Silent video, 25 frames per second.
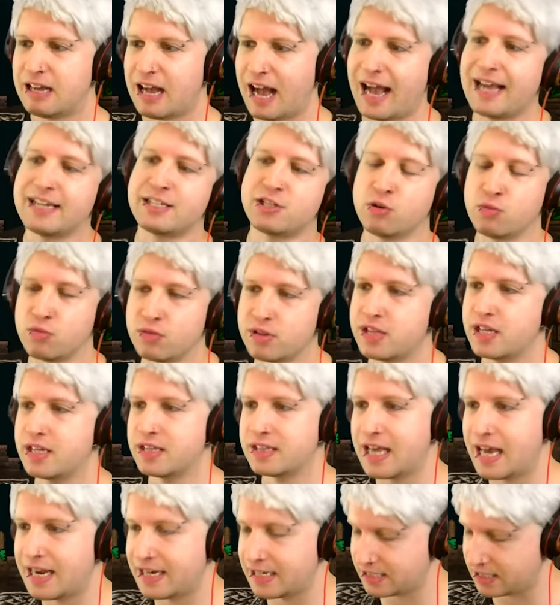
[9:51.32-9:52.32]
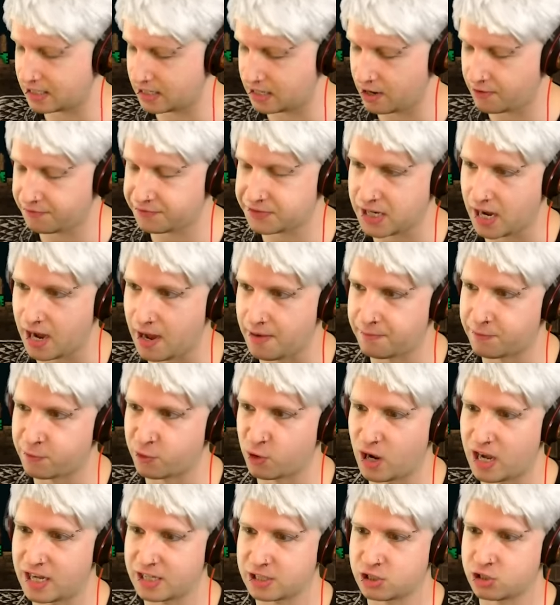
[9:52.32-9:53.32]
I don't think that is enough time
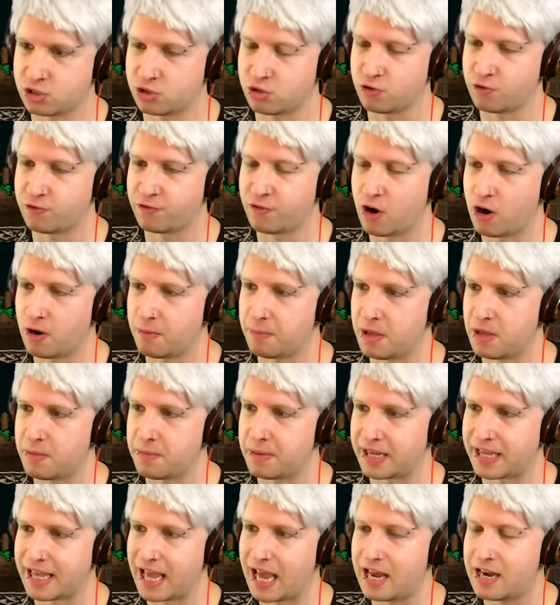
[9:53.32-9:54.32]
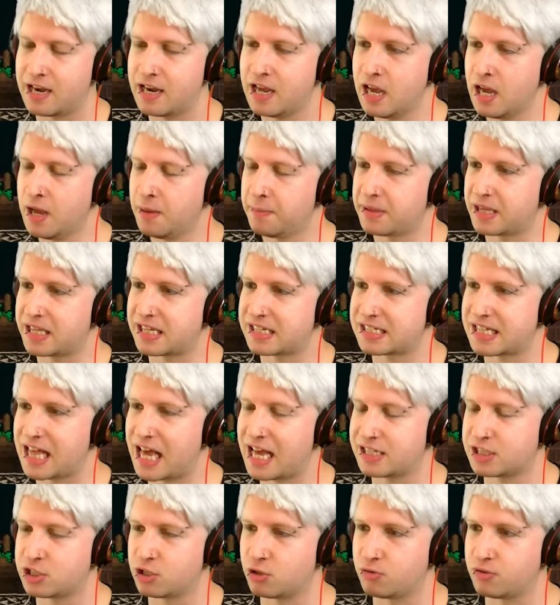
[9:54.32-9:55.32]
for us to farm him again, because
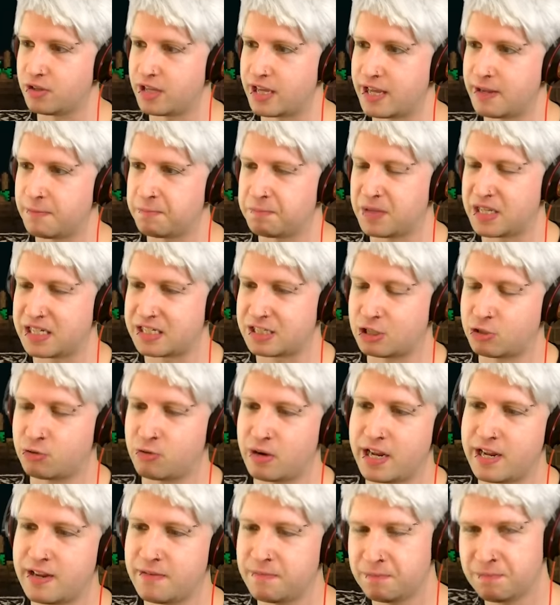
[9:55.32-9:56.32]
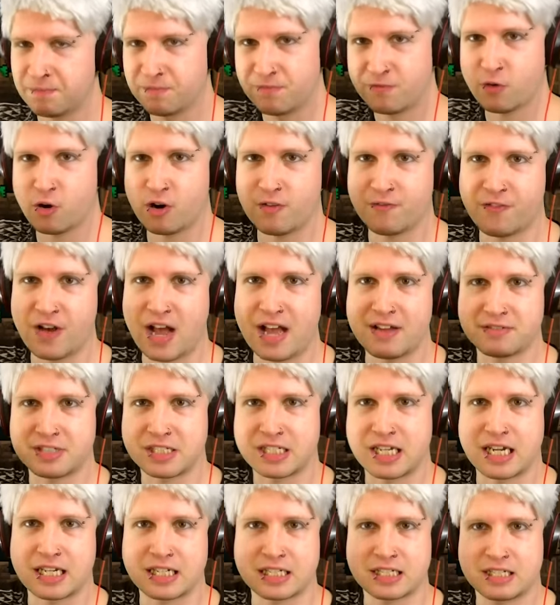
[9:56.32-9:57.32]
that's only, it's three, four, five,
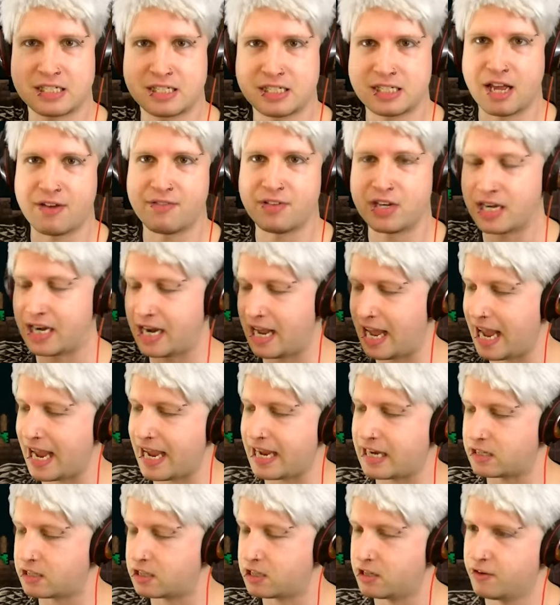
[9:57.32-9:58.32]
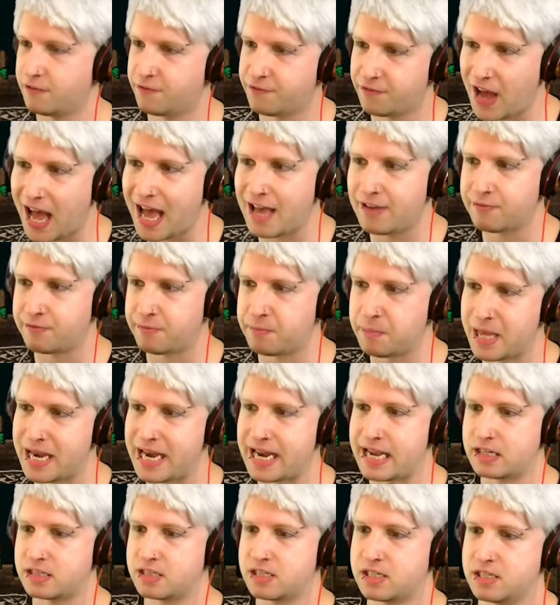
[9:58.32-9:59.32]
six, seven, eight, five
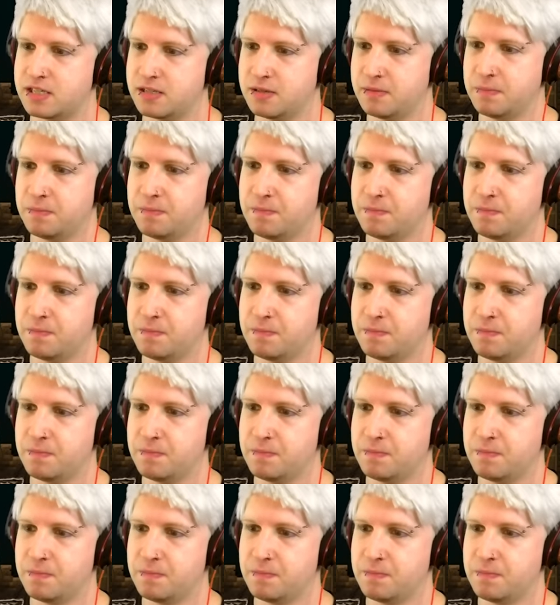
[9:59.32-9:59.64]
minutes.